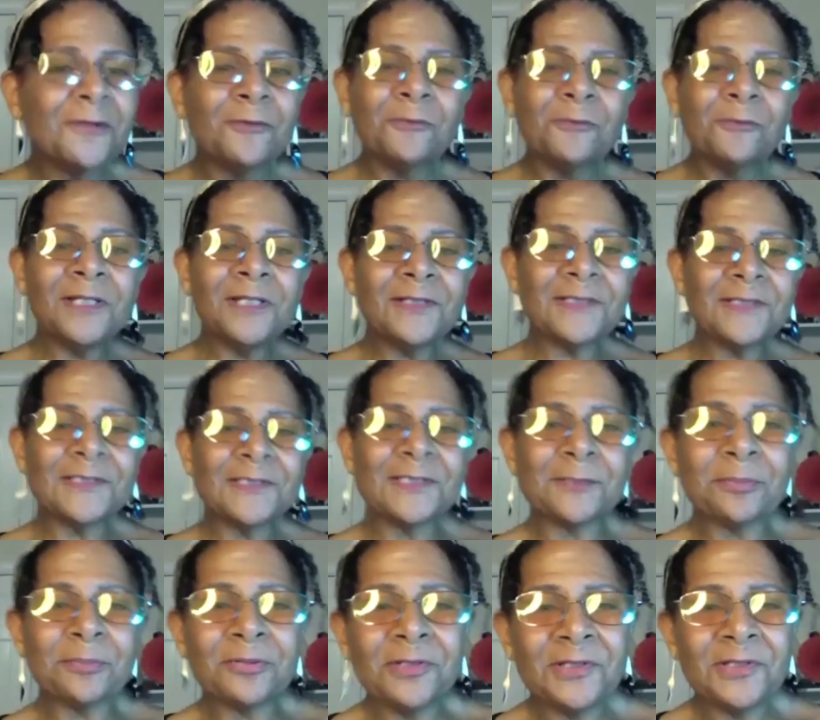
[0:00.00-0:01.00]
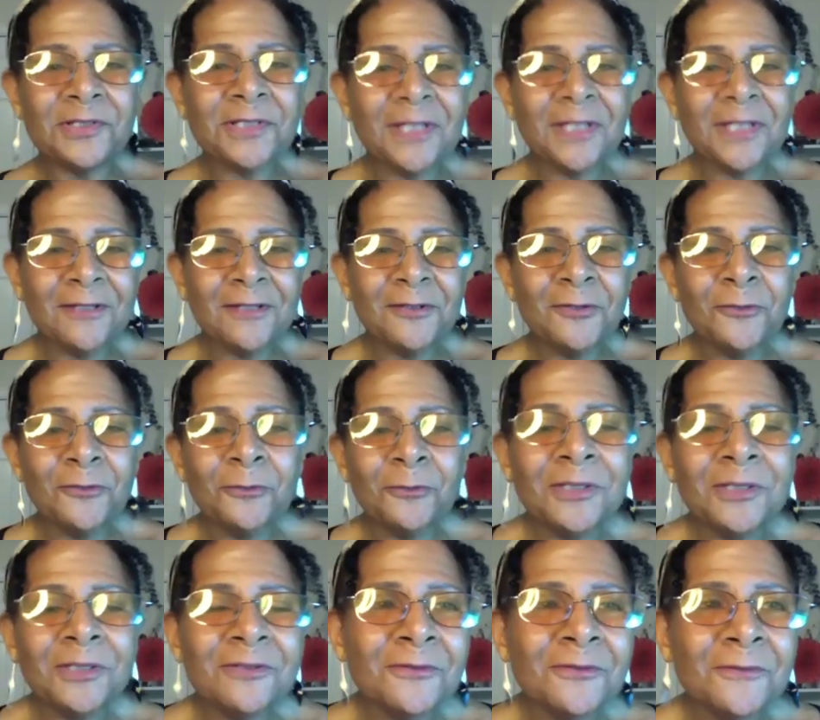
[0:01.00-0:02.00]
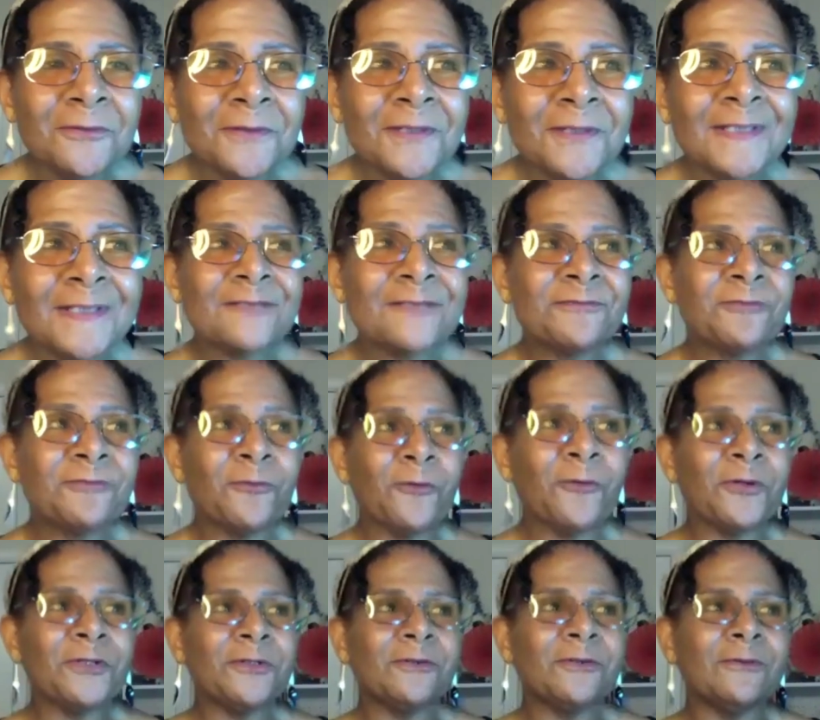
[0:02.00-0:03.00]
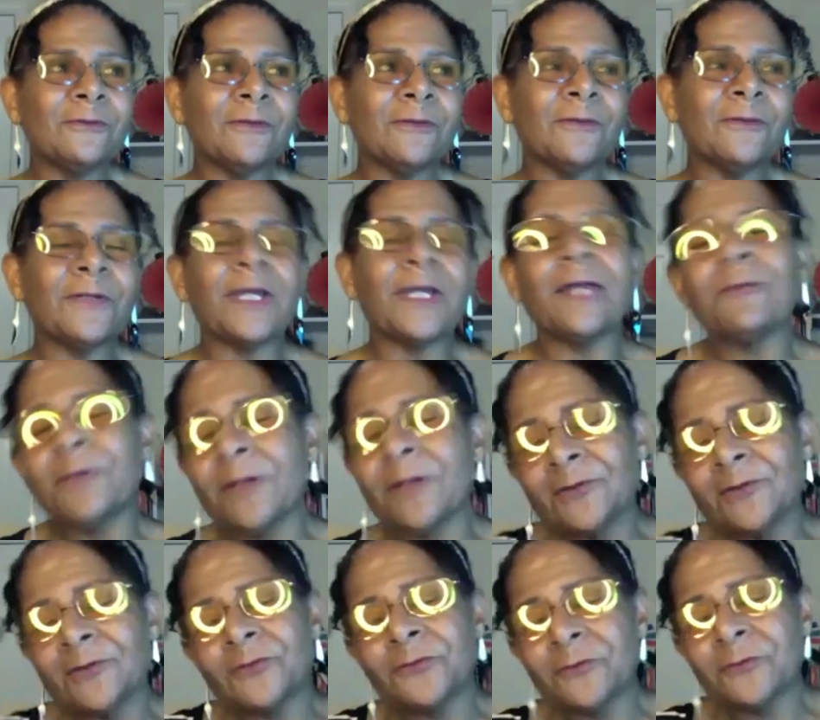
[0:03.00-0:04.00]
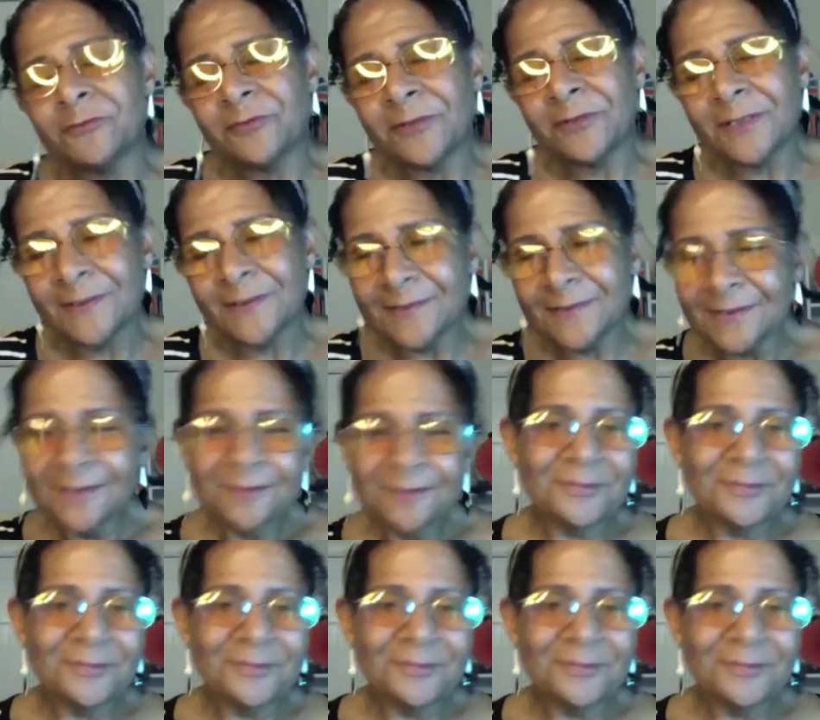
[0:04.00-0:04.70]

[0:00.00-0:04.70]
We just appreciate you. We do this for you. Okay, we also do it for us.